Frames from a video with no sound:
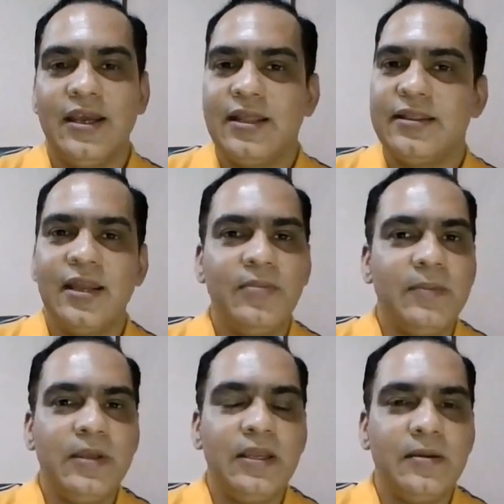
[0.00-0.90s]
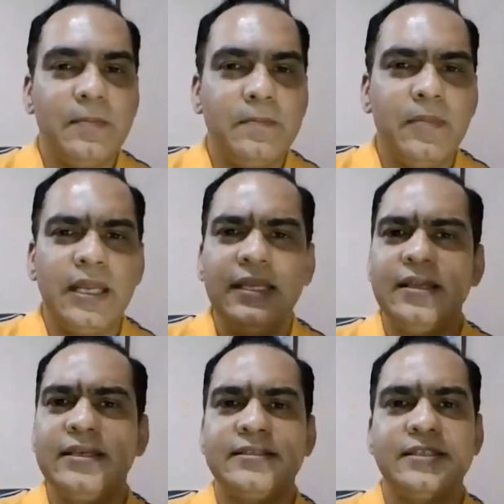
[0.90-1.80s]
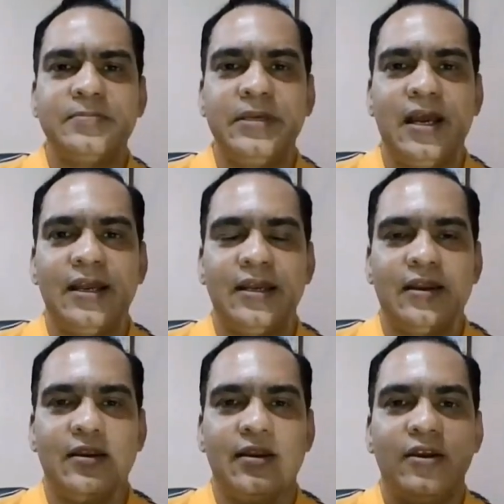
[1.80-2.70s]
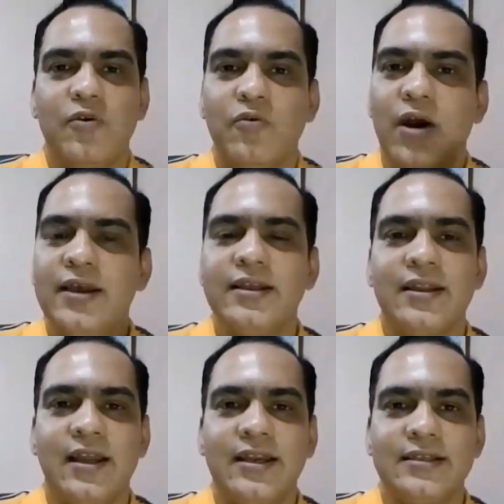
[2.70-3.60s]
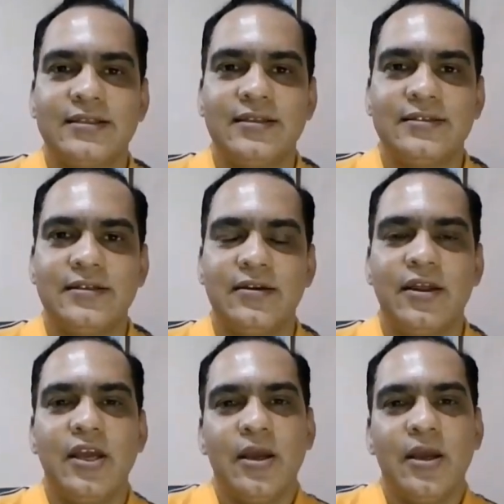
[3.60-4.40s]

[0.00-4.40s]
There may be many reasons behind it why the client is concerned,